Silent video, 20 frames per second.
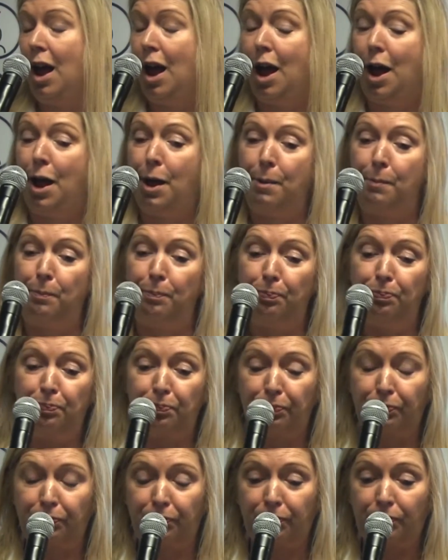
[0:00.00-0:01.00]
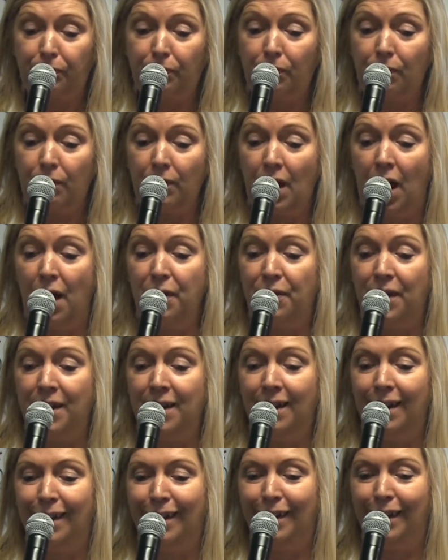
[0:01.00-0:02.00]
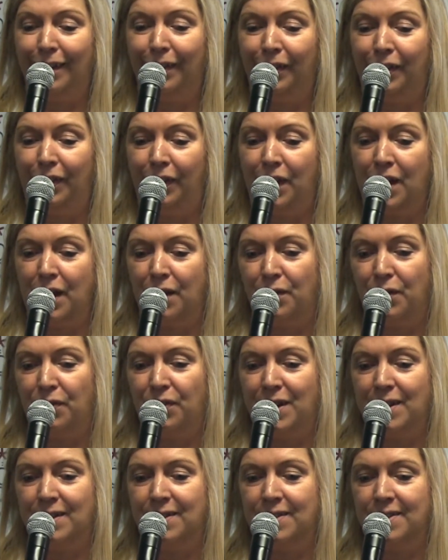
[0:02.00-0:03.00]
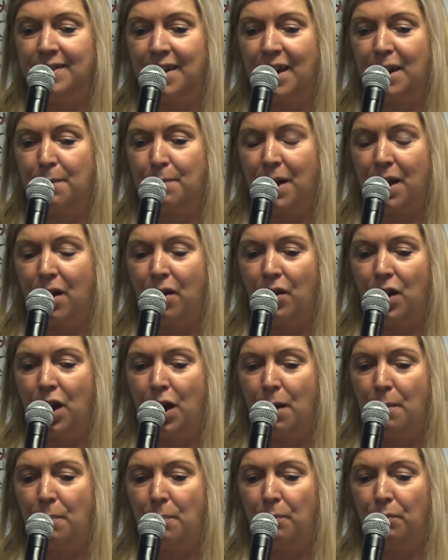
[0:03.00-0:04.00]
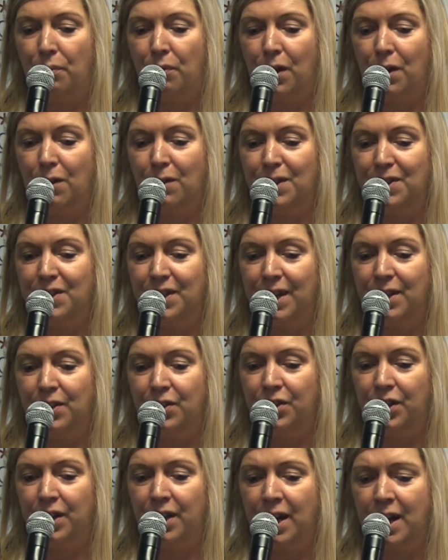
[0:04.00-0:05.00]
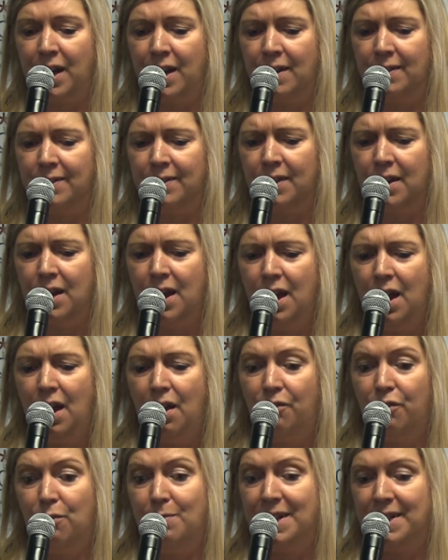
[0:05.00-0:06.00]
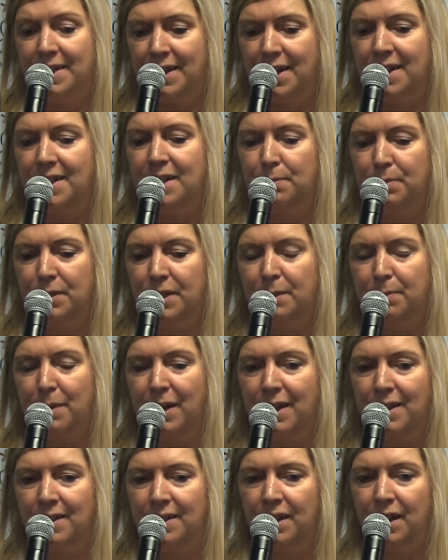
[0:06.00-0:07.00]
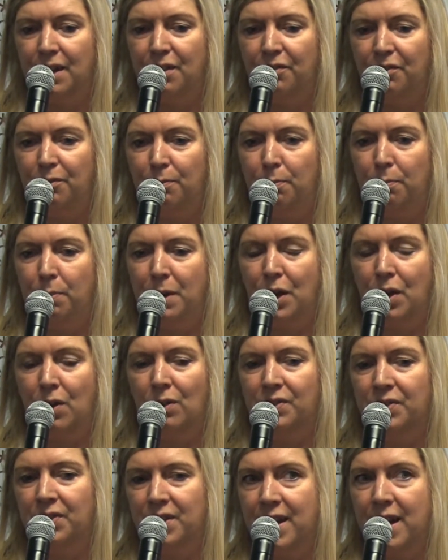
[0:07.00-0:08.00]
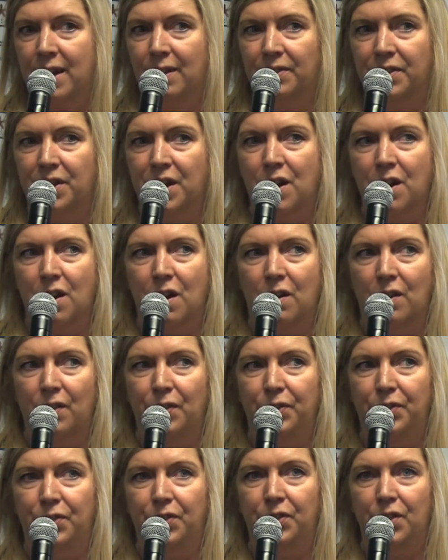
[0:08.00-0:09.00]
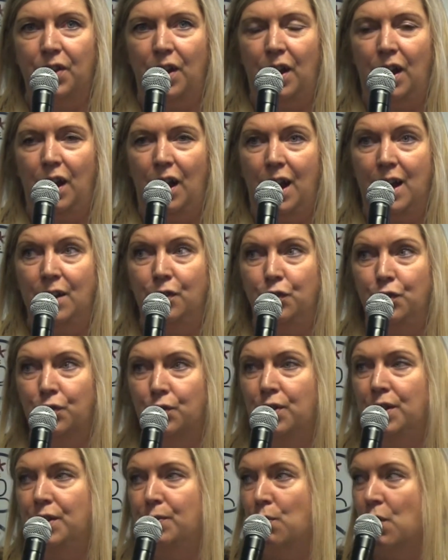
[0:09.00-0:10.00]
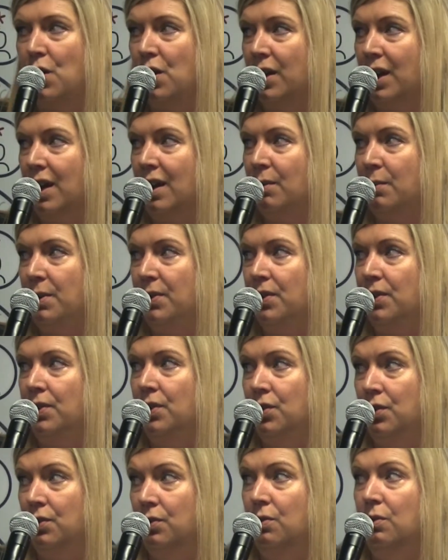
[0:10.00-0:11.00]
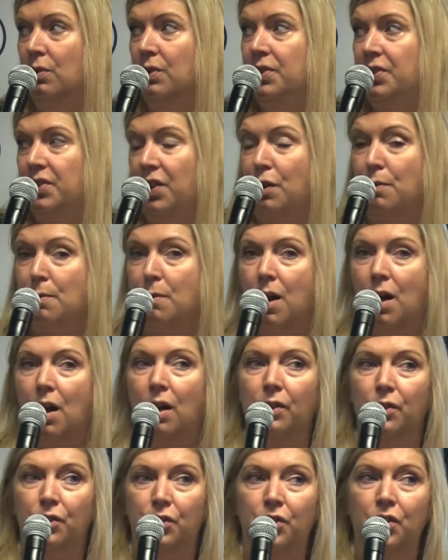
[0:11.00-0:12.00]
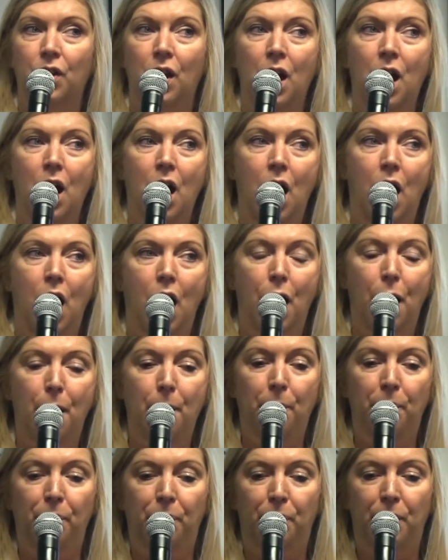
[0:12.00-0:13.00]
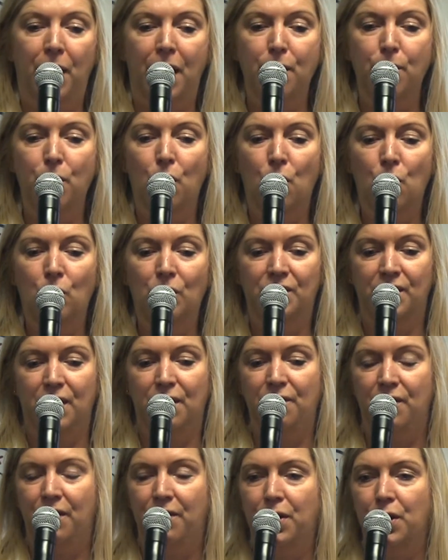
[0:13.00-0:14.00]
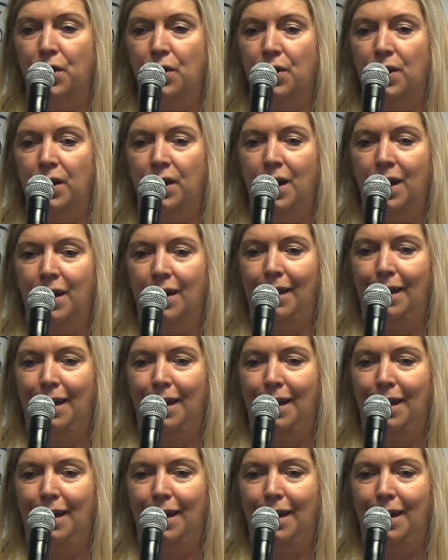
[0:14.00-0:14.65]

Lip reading: I think the other thing to say about Priority Engine is, from a data perspective, because the LDRs enjoyed working with the tool so much, they were also very good at